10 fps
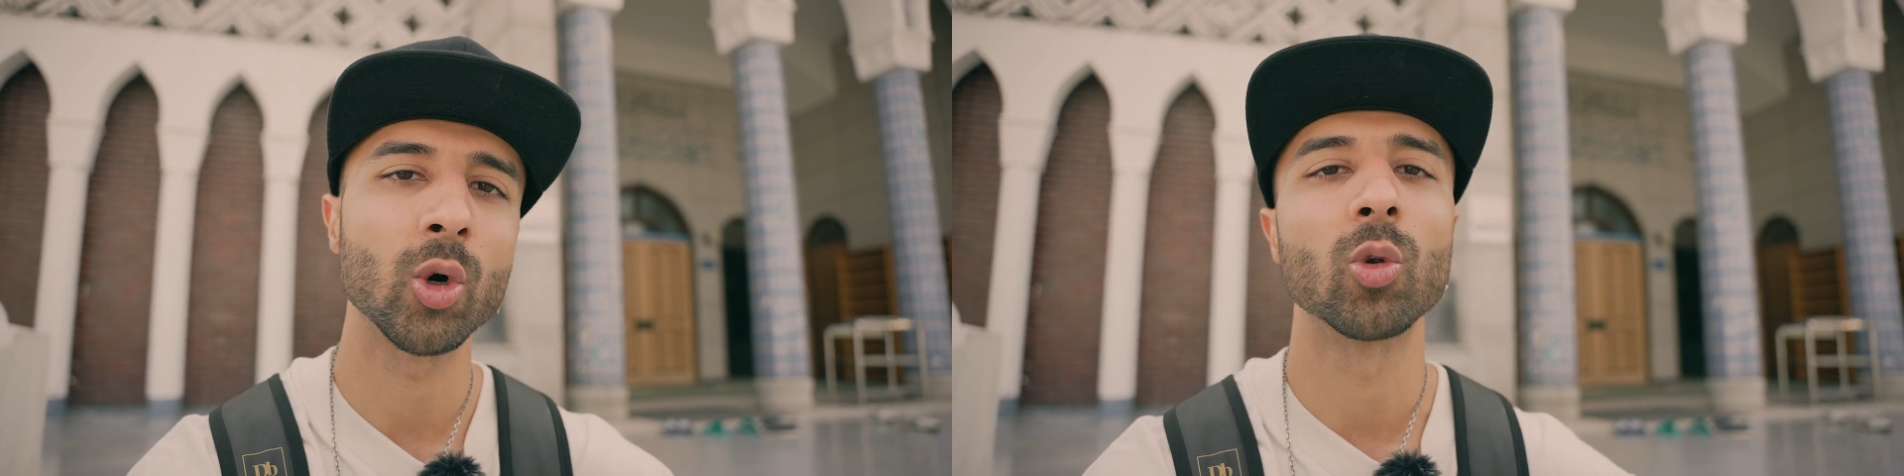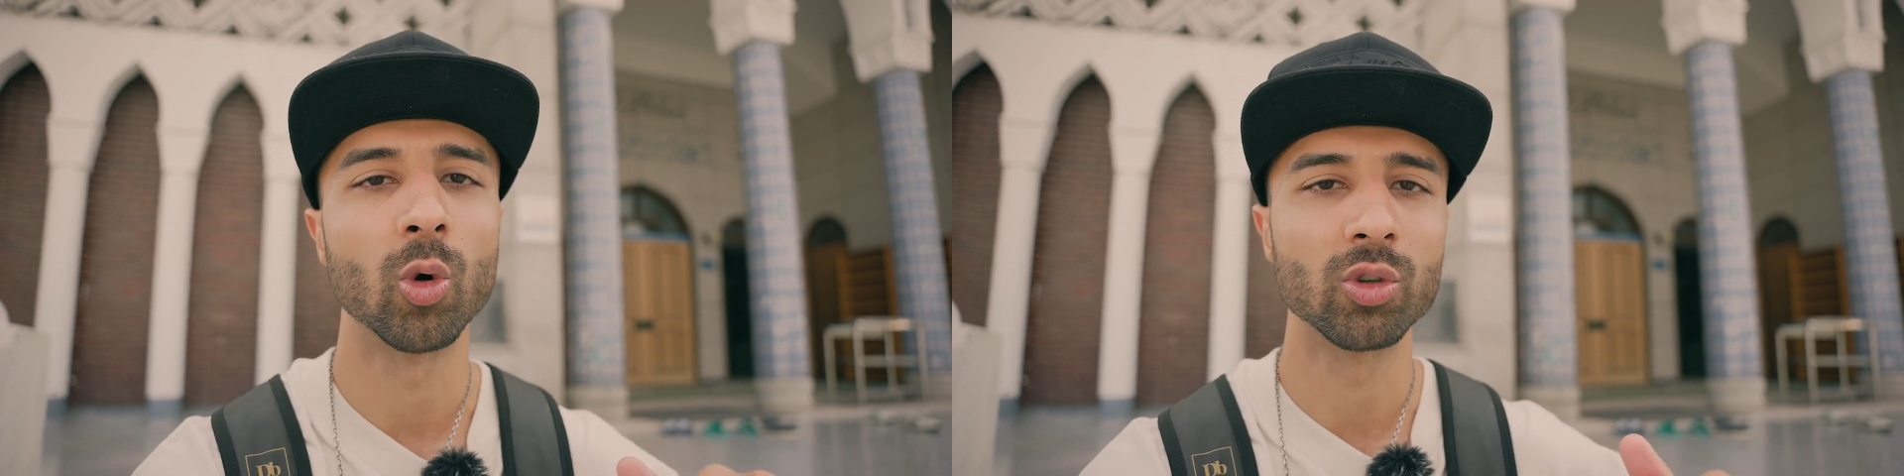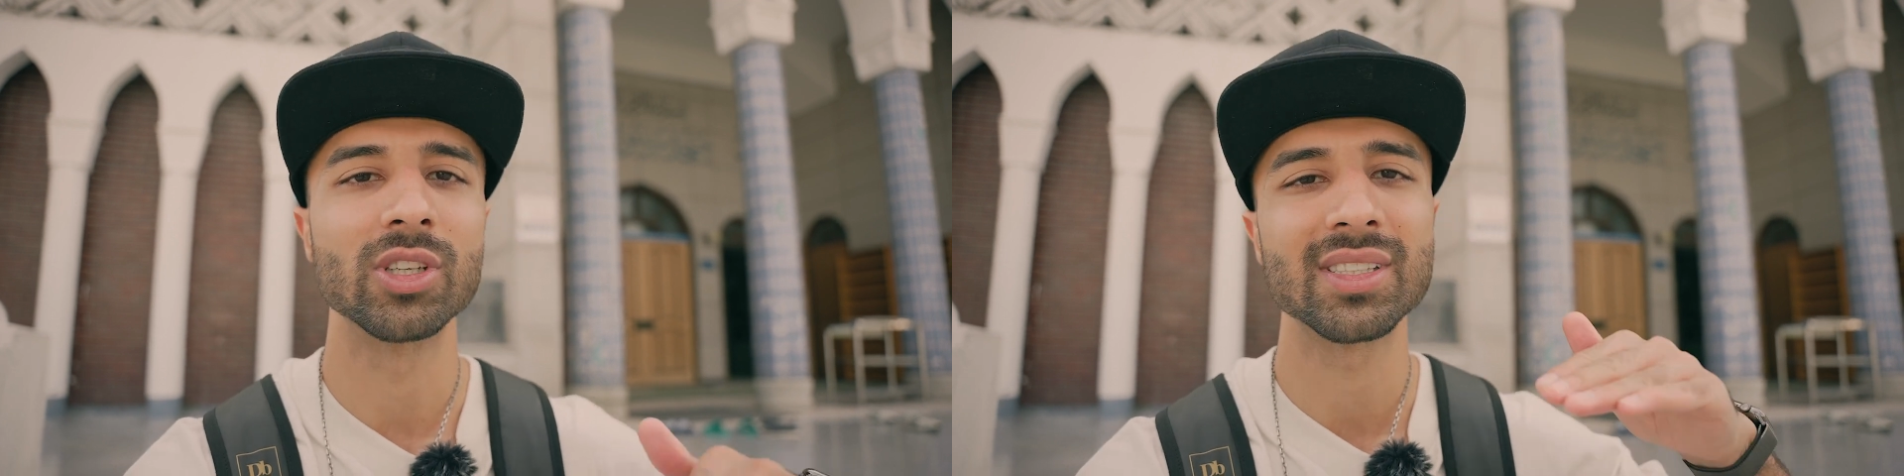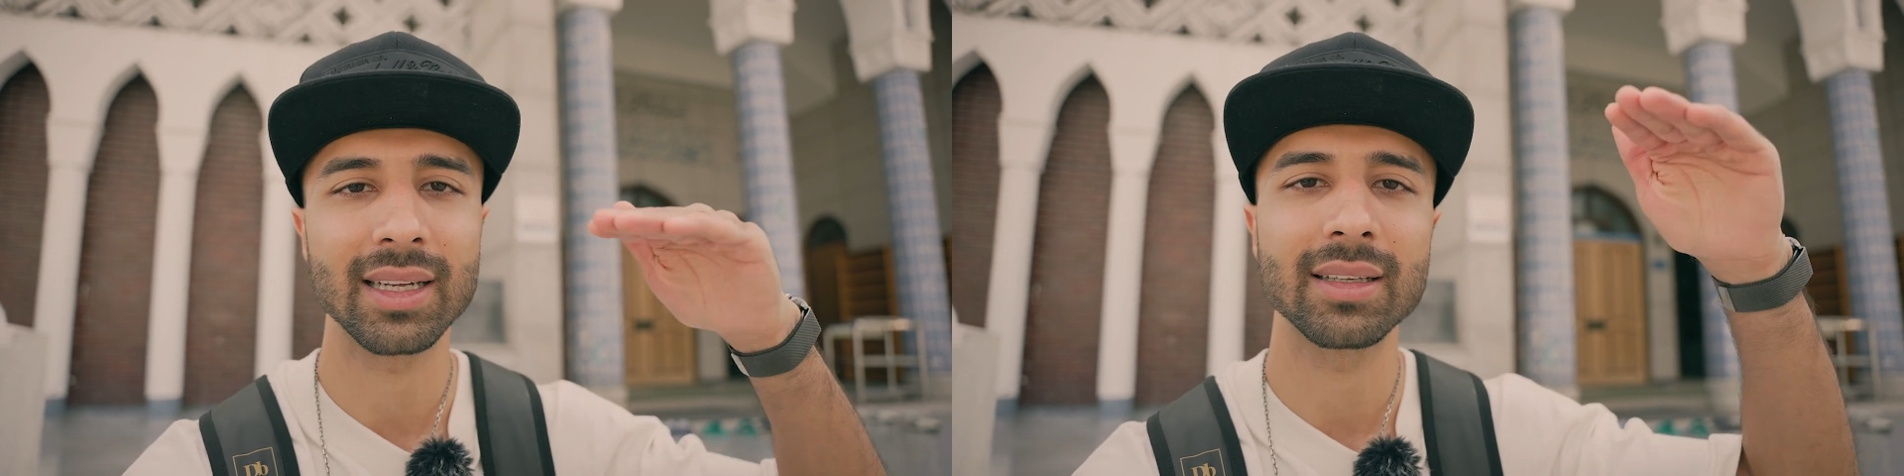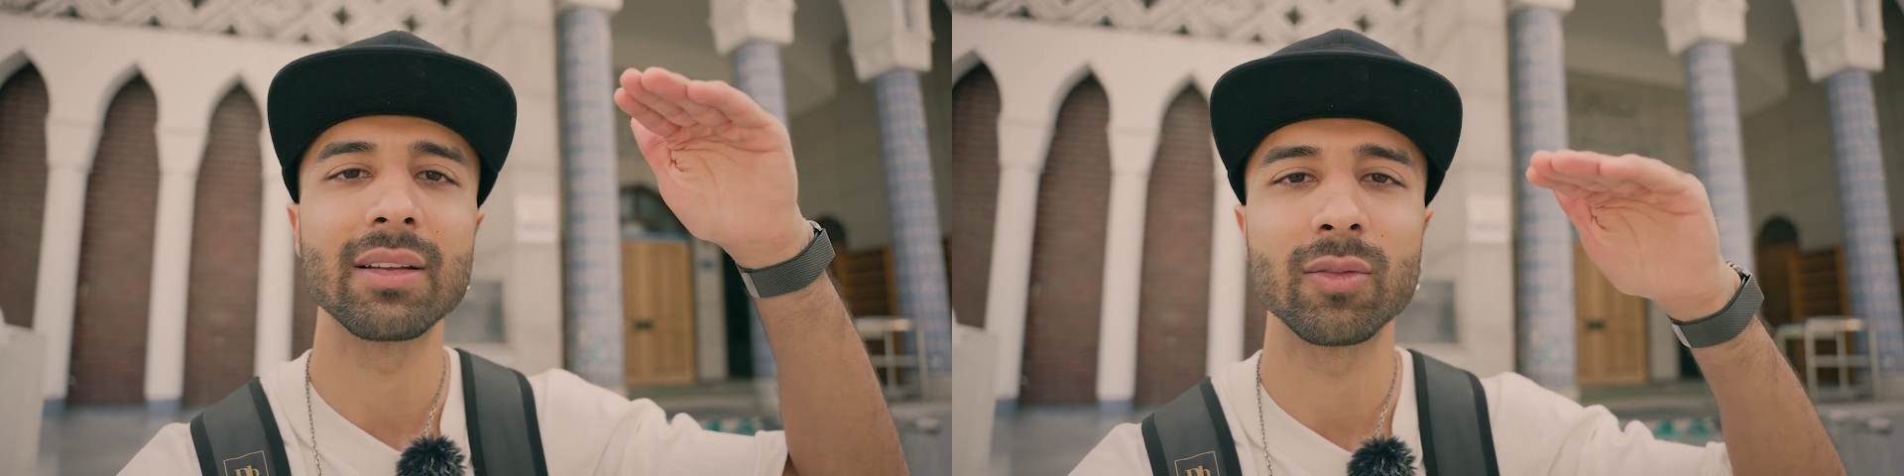orders
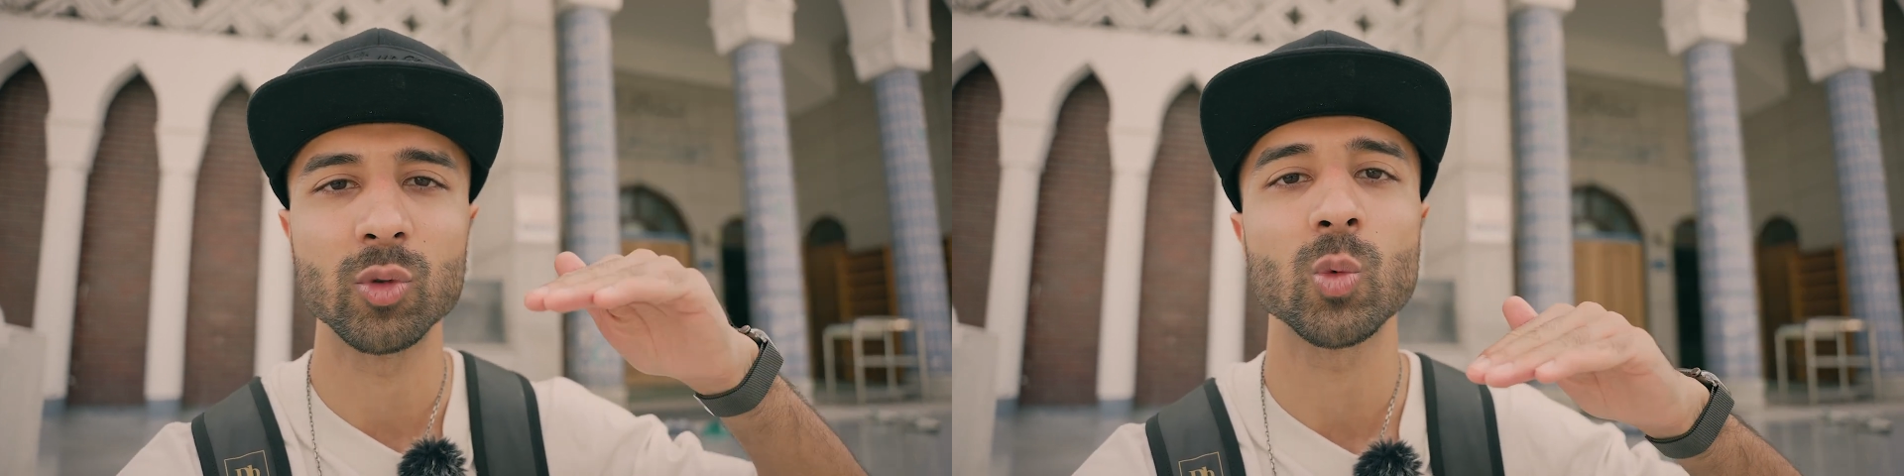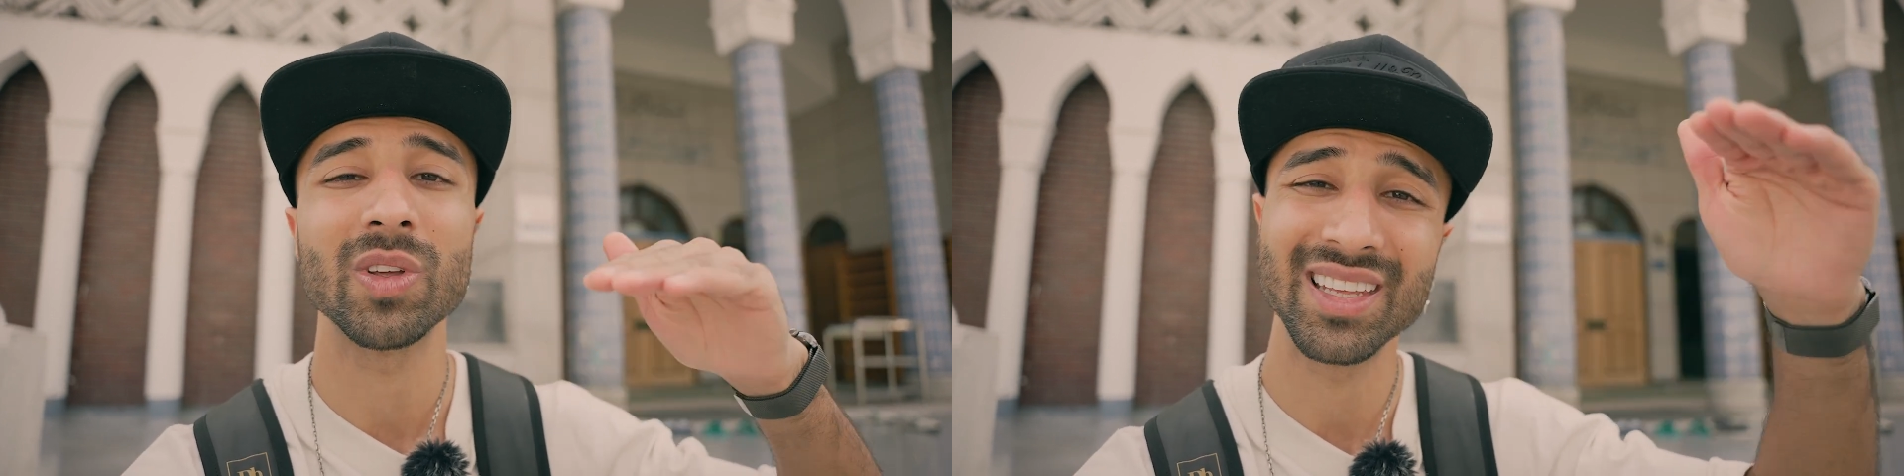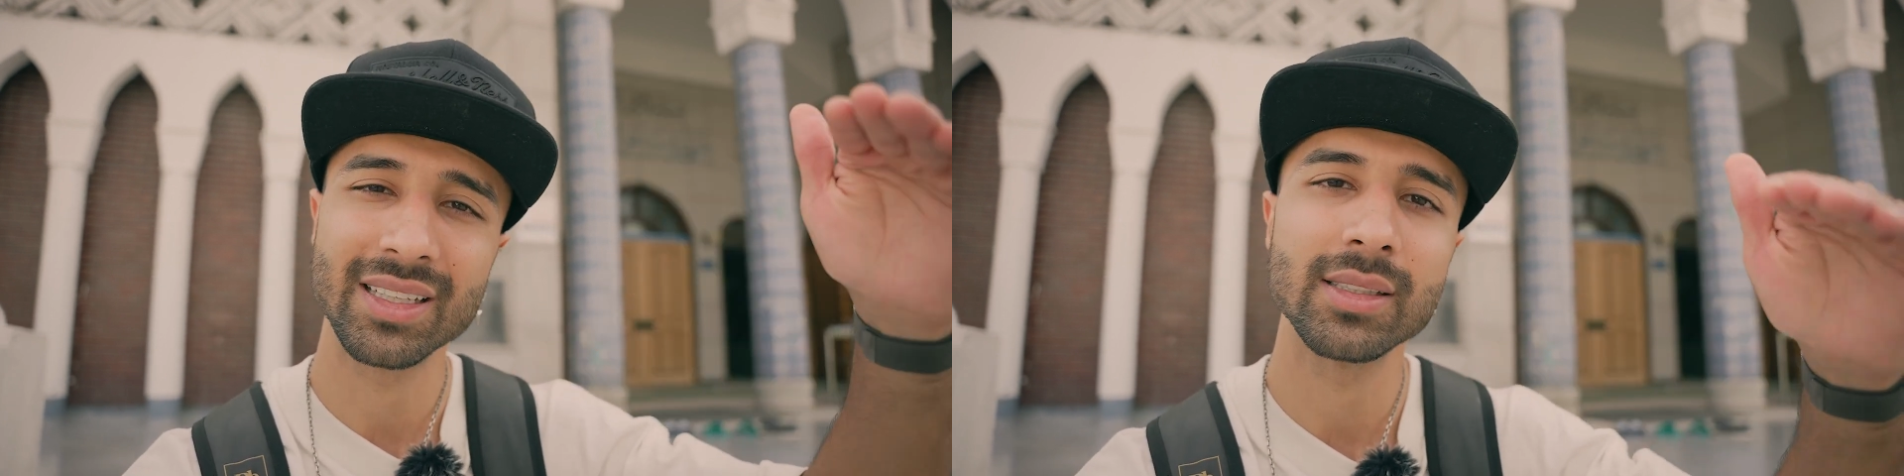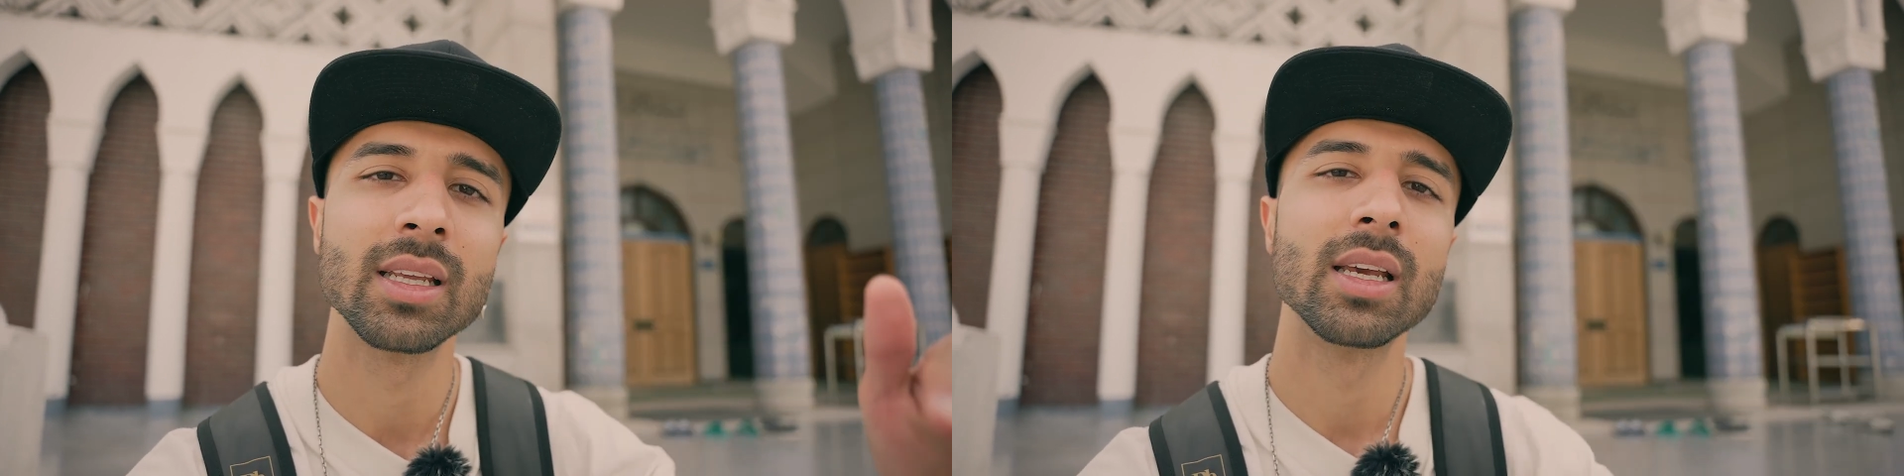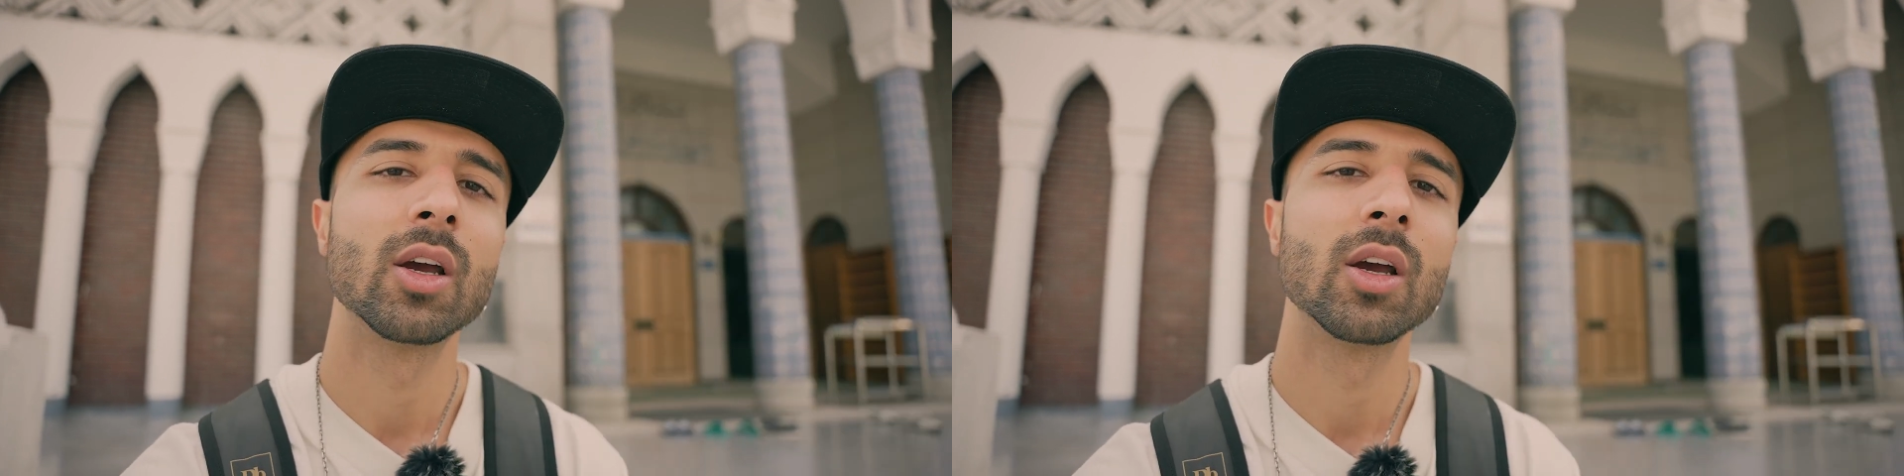like levels within